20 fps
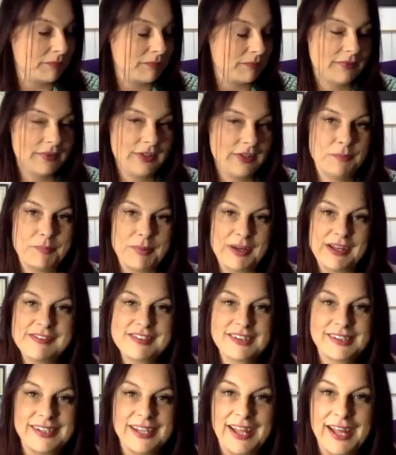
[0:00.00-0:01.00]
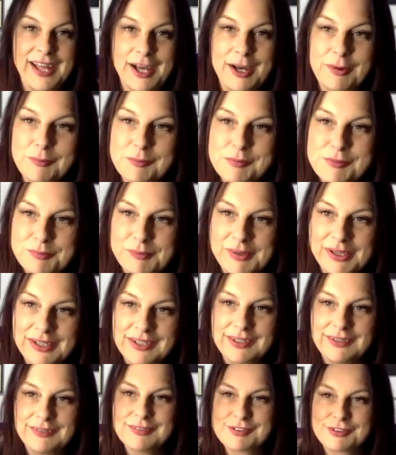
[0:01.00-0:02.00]
you basically helped
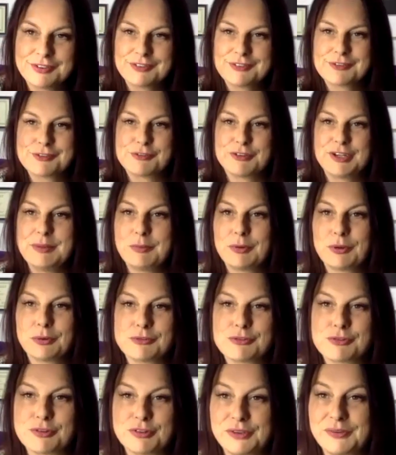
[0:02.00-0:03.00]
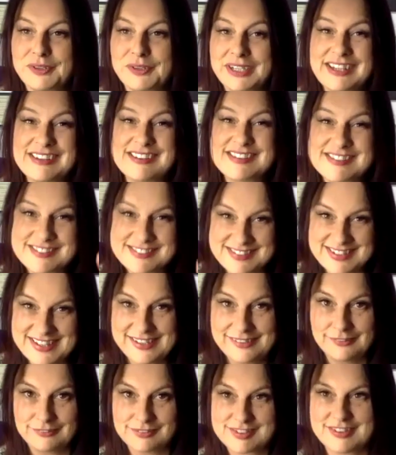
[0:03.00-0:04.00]
my son's dream come true. And he
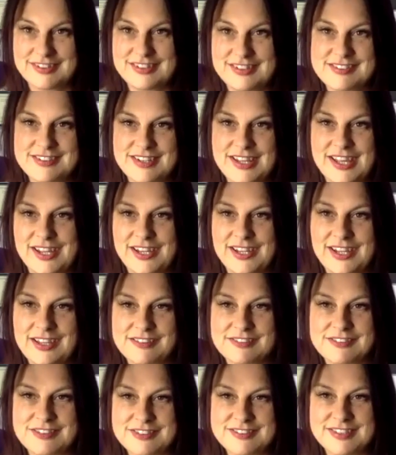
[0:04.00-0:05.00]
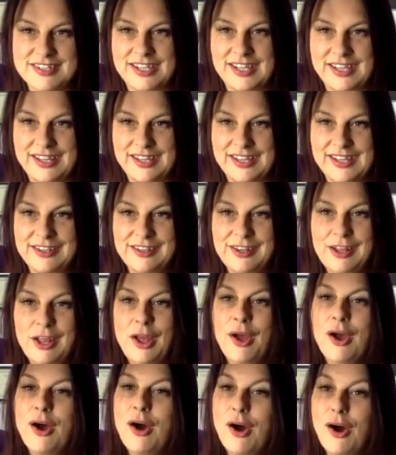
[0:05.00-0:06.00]
still, to this day, has the ticket
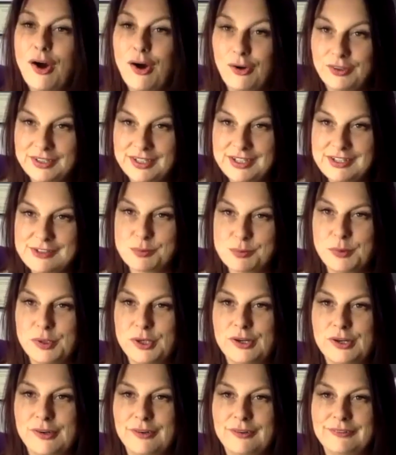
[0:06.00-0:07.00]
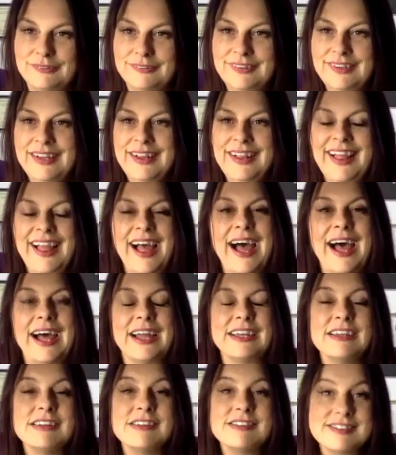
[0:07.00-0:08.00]
on his wall.
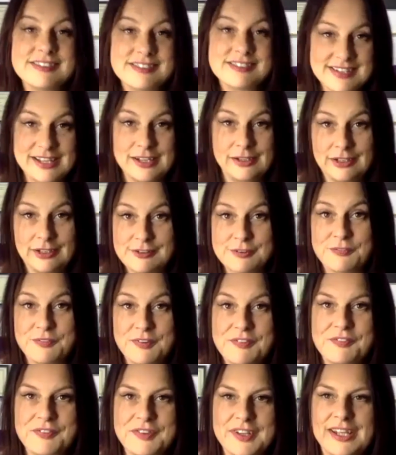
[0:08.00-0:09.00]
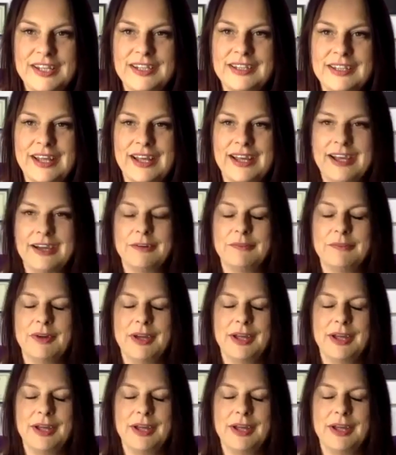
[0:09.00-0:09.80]
And he's 15 now,